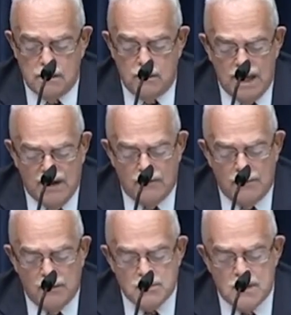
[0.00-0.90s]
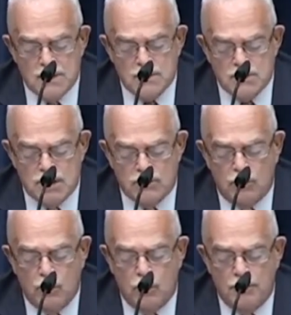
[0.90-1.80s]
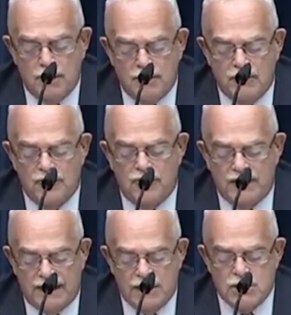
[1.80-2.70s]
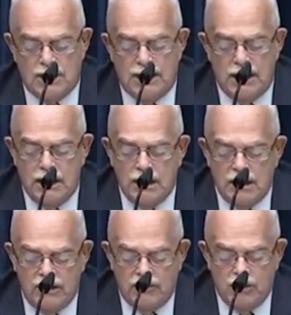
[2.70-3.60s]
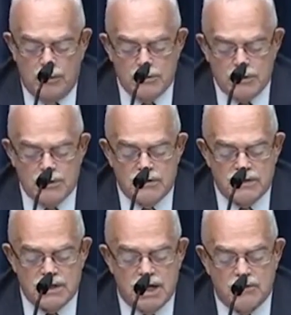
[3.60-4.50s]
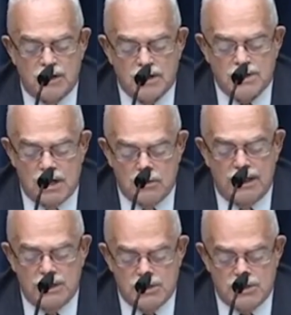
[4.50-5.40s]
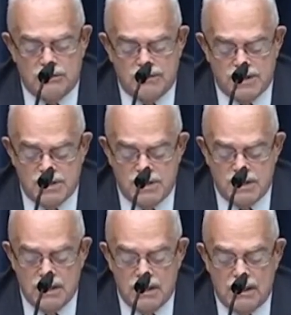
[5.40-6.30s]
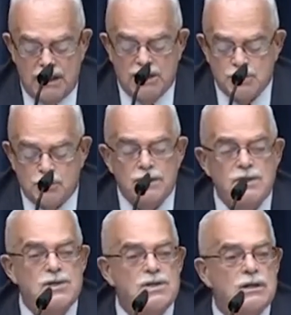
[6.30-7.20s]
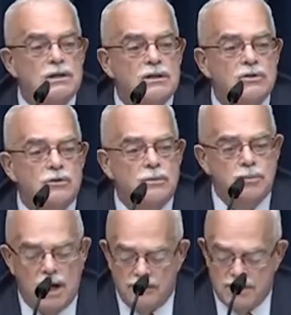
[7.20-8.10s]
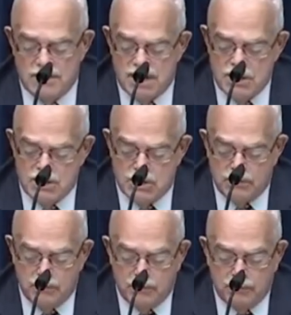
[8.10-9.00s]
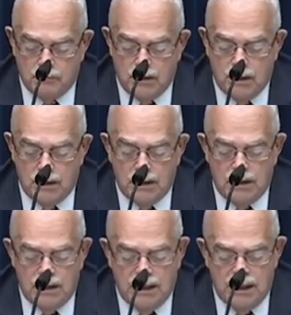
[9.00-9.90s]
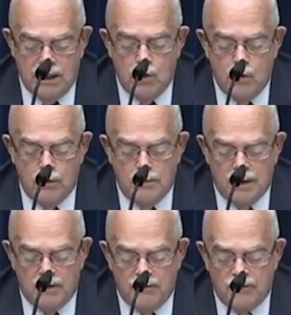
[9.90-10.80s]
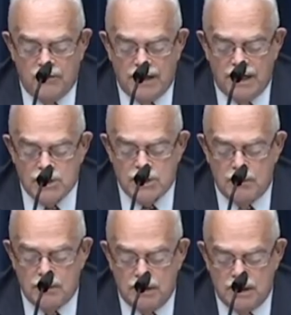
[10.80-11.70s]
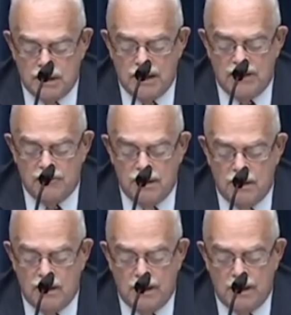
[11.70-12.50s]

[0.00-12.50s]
We have a Postmaster General who would benefit financially if the Postal Service contracts out its services and sprints toward privatization. He who would benefit financially and politically if mail